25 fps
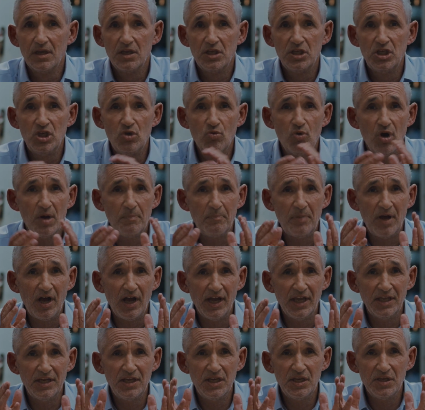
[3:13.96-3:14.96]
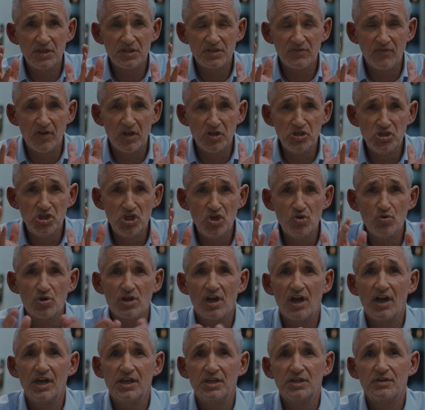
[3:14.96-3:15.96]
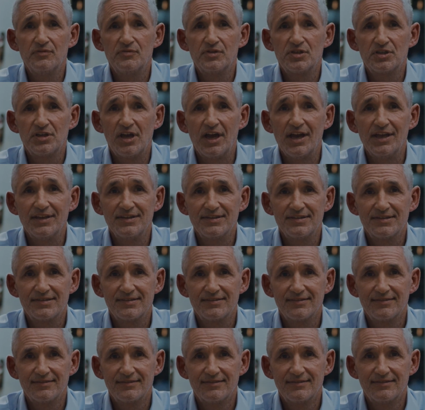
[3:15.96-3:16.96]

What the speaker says: You are pioneers of a new kind of science.